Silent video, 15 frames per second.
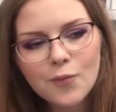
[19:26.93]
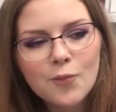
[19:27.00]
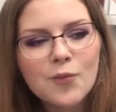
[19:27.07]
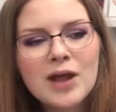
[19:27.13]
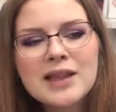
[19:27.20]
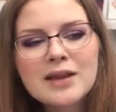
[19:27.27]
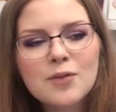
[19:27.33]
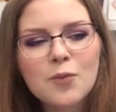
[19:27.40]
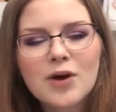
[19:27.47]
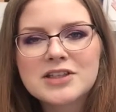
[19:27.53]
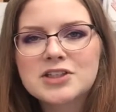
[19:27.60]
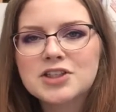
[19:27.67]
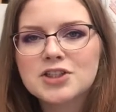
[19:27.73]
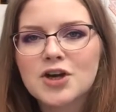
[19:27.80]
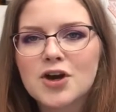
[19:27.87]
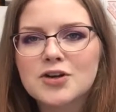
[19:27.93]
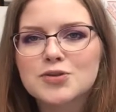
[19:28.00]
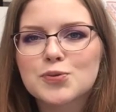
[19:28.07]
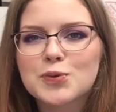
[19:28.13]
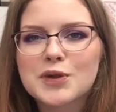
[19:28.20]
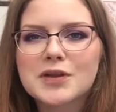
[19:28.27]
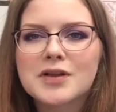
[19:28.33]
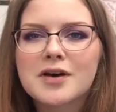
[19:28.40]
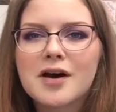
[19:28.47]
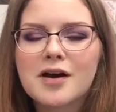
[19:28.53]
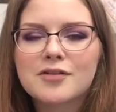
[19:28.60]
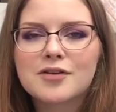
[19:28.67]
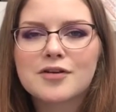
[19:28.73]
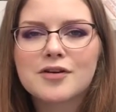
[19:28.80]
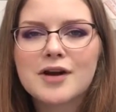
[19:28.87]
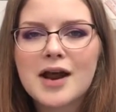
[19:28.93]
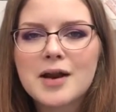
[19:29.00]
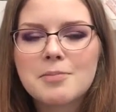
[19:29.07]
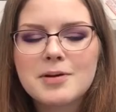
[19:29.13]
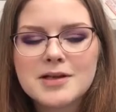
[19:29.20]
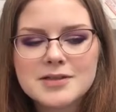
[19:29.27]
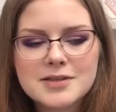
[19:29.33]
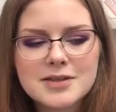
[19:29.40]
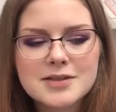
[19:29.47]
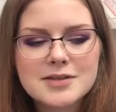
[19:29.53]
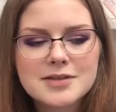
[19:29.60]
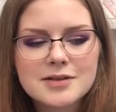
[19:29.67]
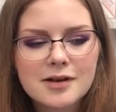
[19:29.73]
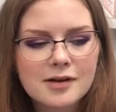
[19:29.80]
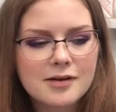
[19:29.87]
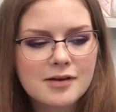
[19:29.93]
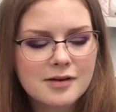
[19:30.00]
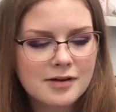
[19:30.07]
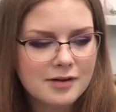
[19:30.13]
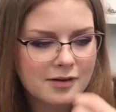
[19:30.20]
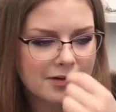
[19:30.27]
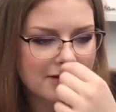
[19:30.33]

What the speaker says: when she talks with other NPCs